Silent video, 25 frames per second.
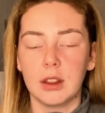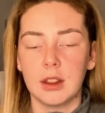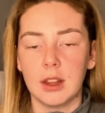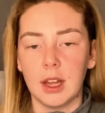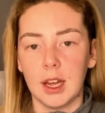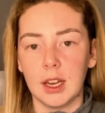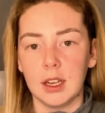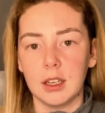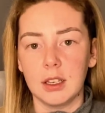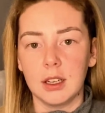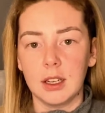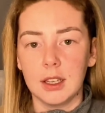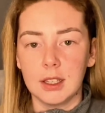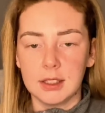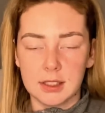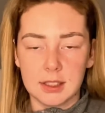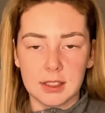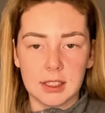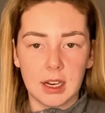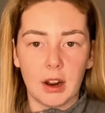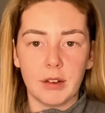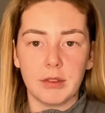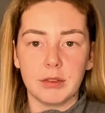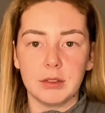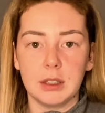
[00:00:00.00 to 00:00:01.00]
then it's
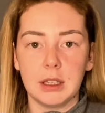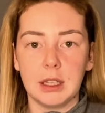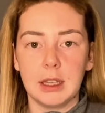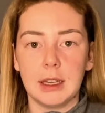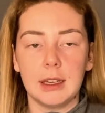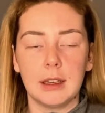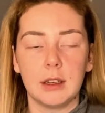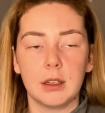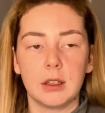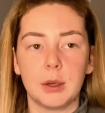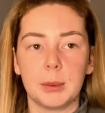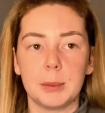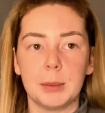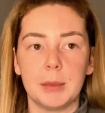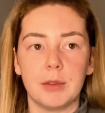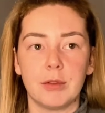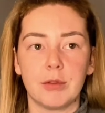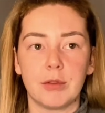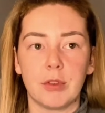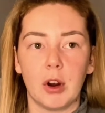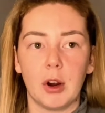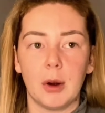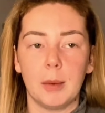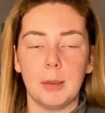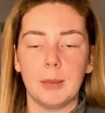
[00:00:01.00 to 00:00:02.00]
definitely coming
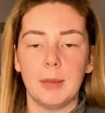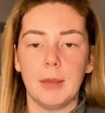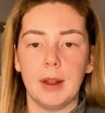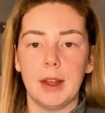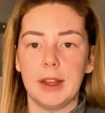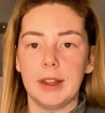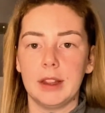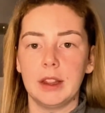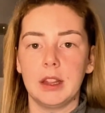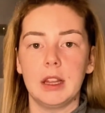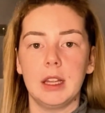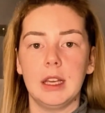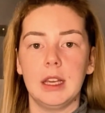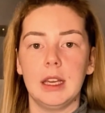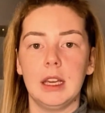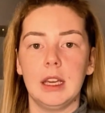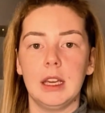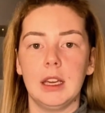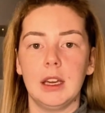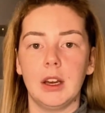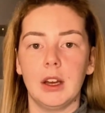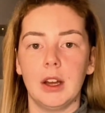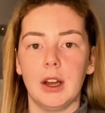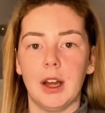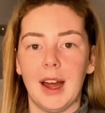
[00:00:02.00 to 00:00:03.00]
from
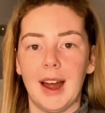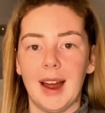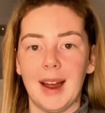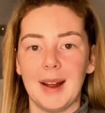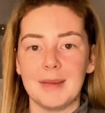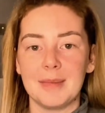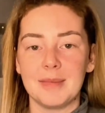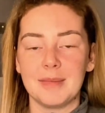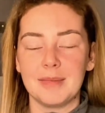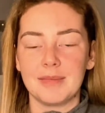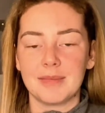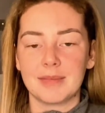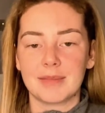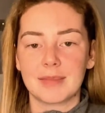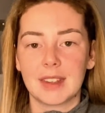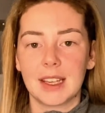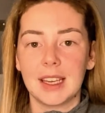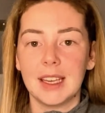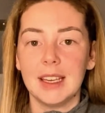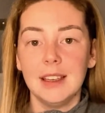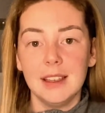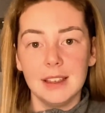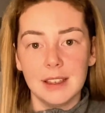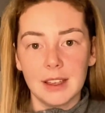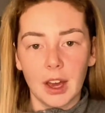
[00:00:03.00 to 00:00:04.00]
the
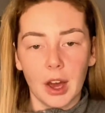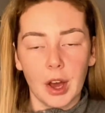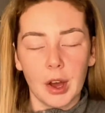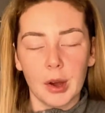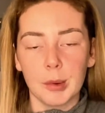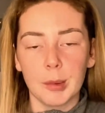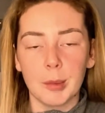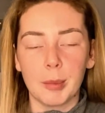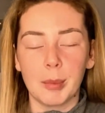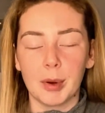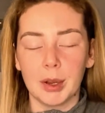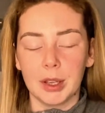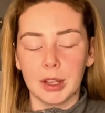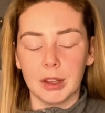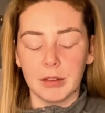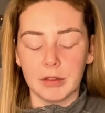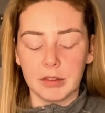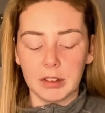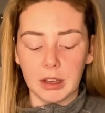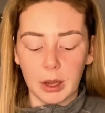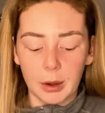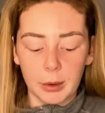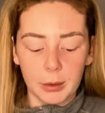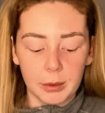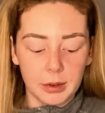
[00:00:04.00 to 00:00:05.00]
ego point of
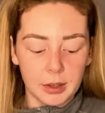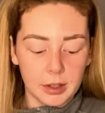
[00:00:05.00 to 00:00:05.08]
view.